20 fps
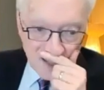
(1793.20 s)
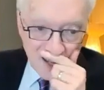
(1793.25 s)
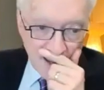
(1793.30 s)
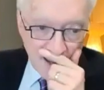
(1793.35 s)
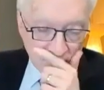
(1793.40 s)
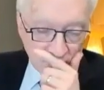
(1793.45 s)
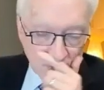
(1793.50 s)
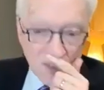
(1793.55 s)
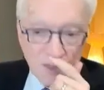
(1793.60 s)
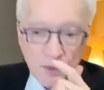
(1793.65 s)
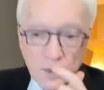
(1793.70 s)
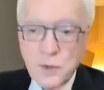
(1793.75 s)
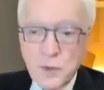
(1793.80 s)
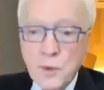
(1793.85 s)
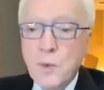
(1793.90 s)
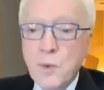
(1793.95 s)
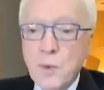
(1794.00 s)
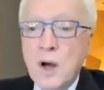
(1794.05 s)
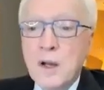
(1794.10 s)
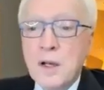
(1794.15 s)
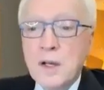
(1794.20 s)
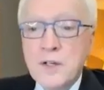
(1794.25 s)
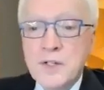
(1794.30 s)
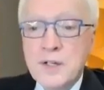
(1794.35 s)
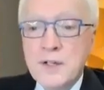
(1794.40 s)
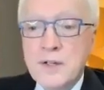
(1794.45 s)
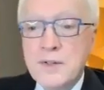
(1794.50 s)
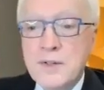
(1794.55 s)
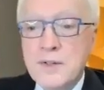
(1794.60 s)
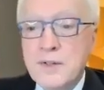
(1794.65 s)
Ask your
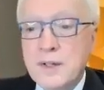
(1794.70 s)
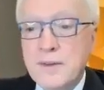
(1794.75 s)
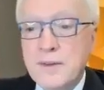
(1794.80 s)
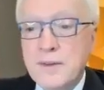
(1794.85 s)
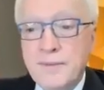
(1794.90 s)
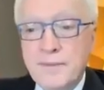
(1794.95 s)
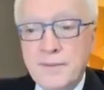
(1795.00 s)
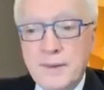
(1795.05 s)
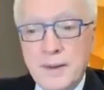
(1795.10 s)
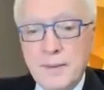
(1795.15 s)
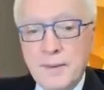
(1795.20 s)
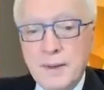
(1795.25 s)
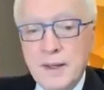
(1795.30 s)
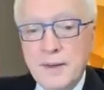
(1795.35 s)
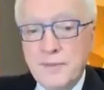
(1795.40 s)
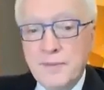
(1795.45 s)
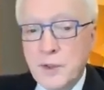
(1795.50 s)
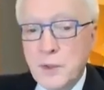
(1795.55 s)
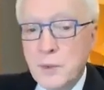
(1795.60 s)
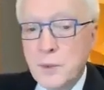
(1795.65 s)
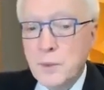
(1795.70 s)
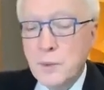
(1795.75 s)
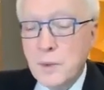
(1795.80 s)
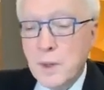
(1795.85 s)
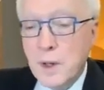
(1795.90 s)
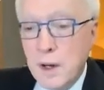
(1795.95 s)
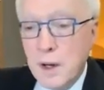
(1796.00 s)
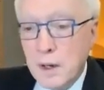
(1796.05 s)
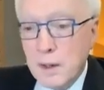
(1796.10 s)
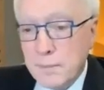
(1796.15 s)
neurologist if
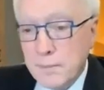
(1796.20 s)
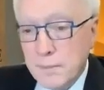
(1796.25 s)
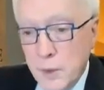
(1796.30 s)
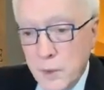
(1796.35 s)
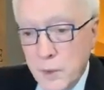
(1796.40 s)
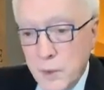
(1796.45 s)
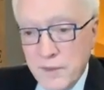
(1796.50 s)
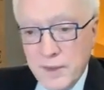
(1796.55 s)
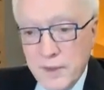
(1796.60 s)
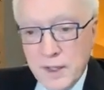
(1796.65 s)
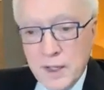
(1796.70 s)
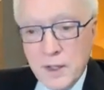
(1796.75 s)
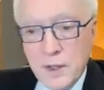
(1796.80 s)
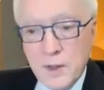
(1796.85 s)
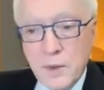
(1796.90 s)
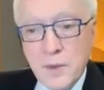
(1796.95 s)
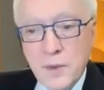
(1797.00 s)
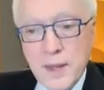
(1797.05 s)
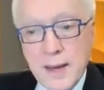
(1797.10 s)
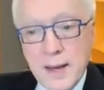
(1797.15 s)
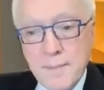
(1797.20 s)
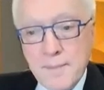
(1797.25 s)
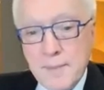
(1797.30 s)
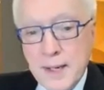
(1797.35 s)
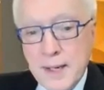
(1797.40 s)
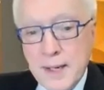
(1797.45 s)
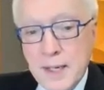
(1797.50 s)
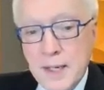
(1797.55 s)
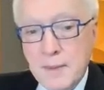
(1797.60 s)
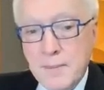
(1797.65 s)
you are motivated to do that.
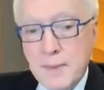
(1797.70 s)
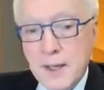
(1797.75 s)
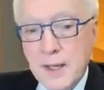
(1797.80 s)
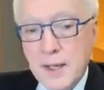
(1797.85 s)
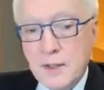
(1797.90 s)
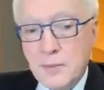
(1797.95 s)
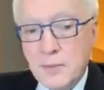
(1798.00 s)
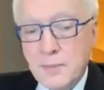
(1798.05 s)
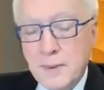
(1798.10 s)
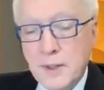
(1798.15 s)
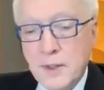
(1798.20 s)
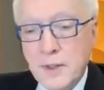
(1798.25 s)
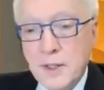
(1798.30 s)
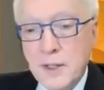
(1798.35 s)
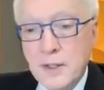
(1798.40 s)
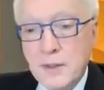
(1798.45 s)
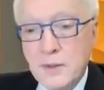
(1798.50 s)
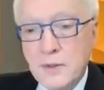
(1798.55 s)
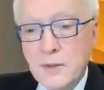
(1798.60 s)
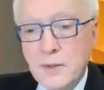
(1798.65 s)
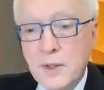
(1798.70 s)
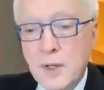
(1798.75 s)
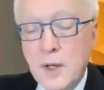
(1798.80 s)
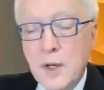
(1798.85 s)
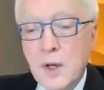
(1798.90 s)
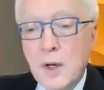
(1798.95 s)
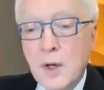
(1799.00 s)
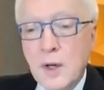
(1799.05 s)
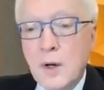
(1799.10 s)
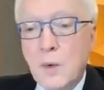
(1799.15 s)
But in my experience,
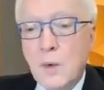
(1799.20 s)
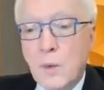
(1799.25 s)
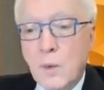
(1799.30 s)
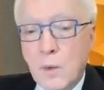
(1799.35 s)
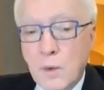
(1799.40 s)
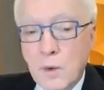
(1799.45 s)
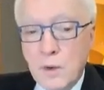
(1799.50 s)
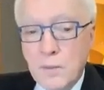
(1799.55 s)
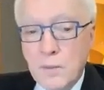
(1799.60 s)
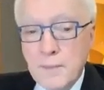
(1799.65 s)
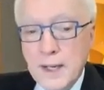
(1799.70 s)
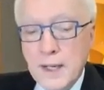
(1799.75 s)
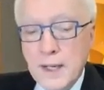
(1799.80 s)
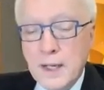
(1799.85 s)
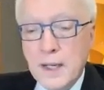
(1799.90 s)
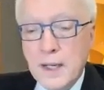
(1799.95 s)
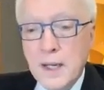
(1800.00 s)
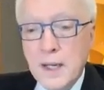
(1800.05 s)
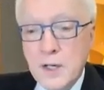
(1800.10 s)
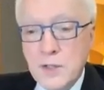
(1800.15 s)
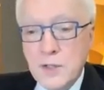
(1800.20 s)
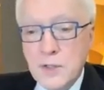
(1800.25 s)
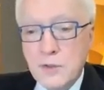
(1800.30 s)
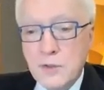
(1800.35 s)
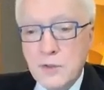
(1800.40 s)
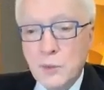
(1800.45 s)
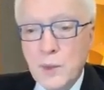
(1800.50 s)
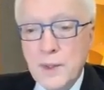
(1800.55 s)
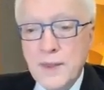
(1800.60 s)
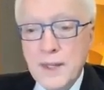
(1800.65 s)
oral
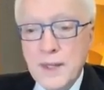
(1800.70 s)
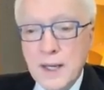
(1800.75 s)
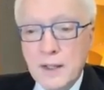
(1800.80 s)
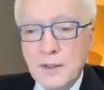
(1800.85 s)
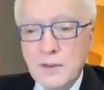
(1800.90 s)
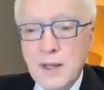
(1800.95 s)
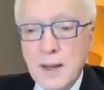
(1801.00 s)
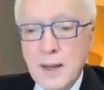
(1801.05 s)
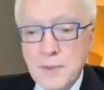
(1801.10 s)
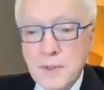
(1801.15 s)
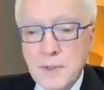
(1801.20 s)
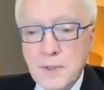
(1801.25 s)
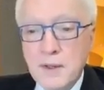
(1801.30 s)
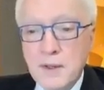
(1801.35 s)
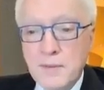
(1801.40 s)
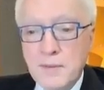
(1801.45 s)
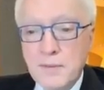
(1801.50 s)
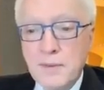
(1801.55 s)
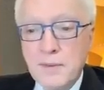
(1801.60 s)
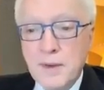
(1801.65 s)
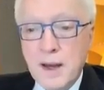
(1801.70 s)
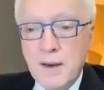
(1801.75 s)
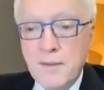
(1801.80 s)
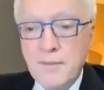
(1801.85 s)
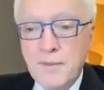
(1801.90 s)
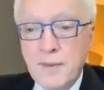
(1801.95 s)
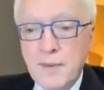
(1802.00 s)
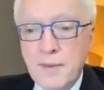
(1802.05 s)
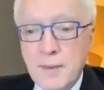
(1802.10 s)
medications, with the exception of